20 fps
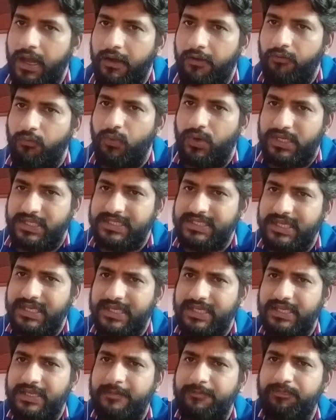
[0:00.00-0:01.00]
What is
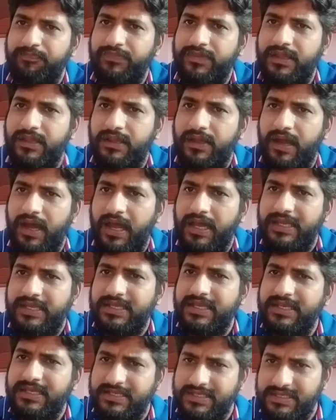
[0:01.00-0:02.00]
IA?
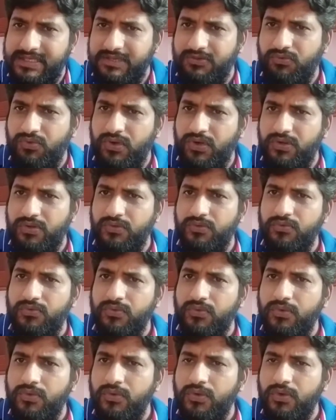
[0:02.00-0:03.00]
IA is equal to
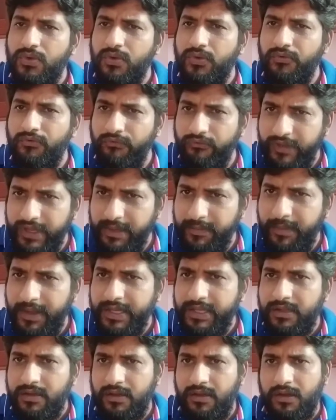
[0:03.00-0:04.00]
V by
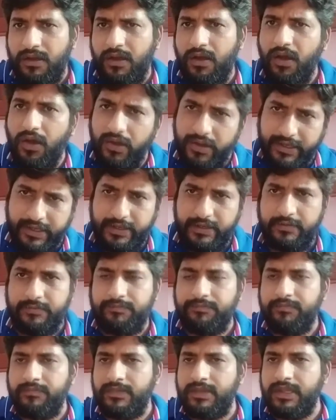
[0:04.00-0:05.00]
RA.
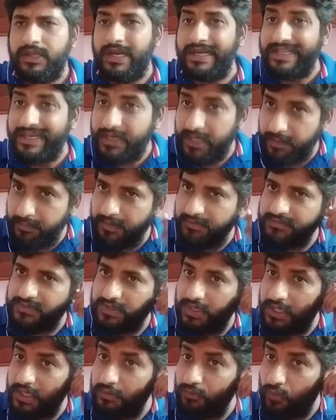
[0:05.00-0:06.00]
At the time of
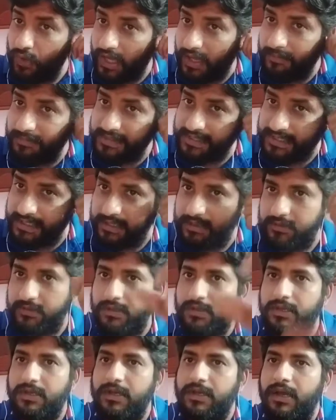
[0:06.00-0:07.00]
starting, what I am saying,
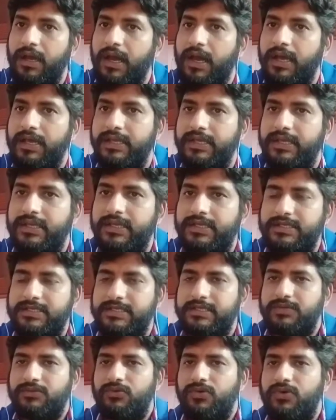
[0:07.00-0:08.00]
IA is
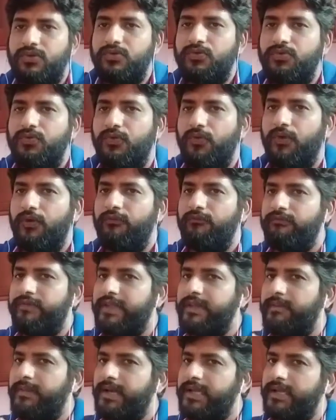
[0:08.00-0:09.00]
equal to
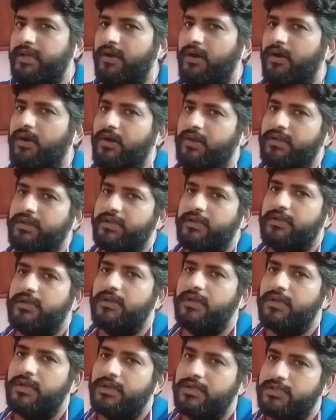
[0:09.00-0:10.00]
V by RA.
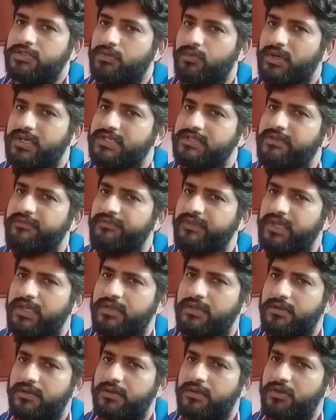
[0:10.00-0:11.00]
So what is a V?
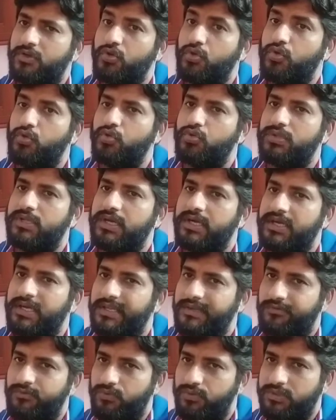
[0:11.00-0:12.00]

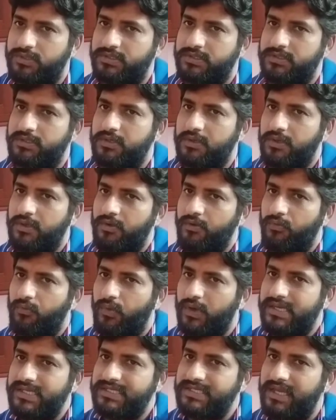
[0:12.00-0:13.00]
230 volts.
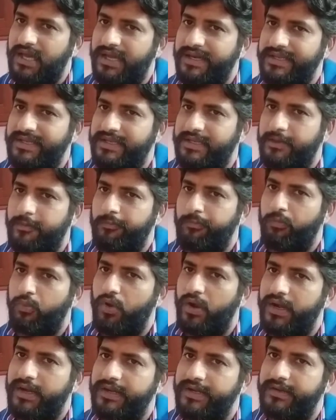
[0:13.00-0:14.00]
What is RA?
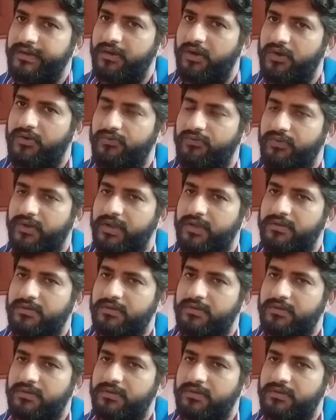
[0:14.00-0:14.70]
0.05.